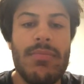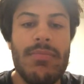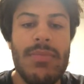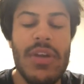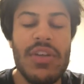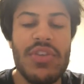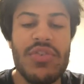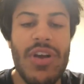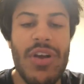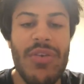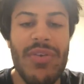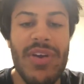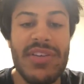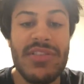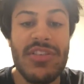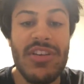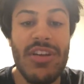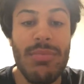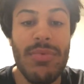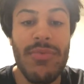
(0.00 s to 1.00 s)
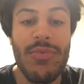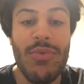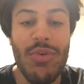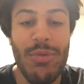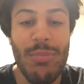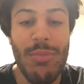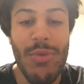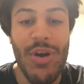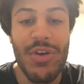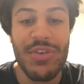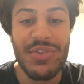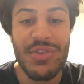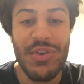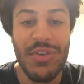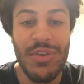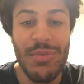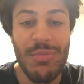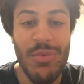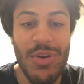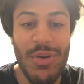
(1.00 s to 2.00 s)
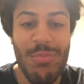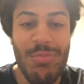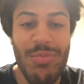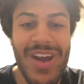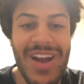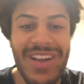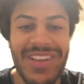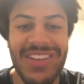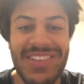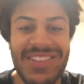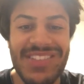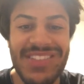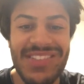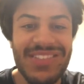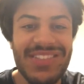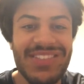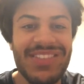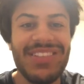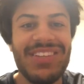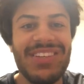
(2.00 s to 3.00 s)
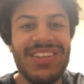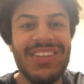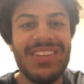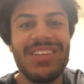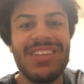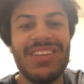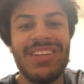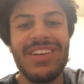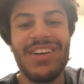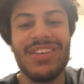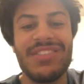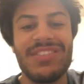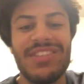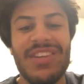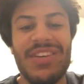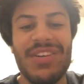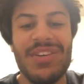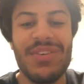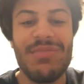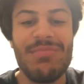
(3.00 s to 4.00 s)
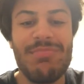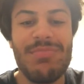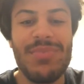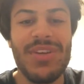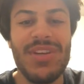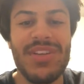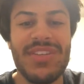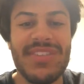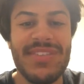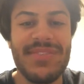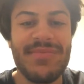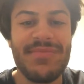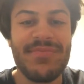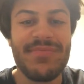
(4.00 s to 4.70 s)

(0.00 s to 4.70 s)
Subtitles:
make sure I rest up before tomorrow's early morning practice. I'll see you, peace.